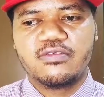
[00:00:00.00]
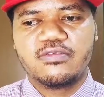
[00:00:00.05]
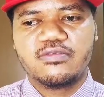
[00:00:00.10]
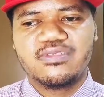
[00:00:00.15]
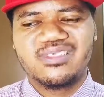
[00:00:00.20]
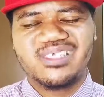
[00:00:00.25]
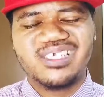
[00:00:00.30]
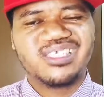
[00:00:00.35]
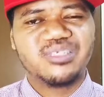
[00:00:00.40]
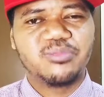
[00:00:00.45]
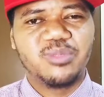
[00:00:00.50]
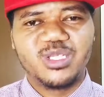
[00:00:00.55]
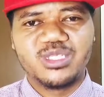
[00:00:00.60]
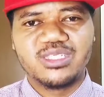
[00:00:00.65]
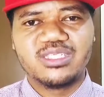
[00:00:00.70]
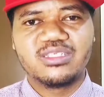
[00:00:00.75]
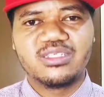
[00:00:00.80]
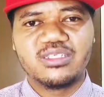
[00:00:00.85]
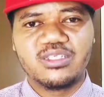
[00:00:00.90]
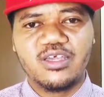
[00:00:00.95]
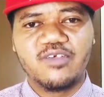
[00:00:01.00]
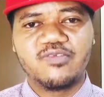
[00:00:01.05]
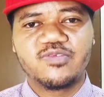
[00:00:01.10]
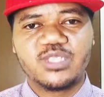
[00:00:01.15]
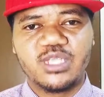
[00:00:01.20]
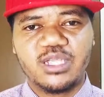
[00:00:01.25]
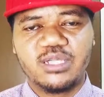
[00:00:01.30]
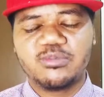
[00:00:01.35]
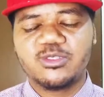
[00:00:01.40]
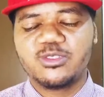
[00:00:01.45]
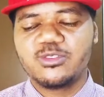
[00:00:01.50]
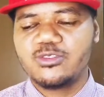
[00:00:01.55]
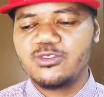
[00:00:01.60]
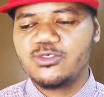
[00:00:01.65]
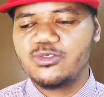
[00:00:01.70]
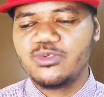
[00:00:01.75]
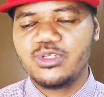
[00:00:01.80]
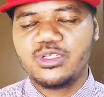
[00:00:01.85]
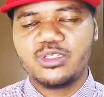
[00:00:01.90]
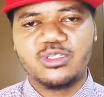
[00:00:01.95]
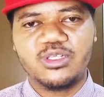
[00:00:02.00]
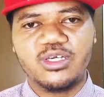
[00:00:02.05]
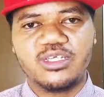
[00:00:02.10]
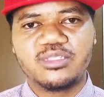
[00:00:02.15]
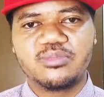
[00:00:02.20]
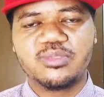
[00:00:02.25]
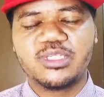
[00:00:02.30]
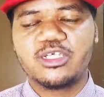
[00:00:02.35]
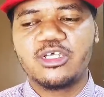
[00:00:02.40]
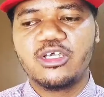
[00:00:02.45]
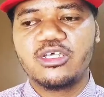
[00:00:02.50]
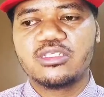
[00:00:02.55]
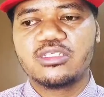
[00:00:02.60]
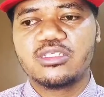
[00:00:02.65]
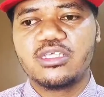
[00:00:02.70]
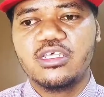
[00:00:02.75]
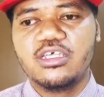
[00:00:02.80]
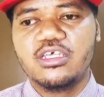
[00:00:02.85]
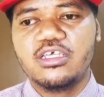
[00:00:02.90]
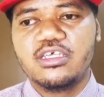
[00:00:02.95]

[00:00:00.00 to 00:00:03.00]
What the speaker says: 6 months is enough time to do a lot, because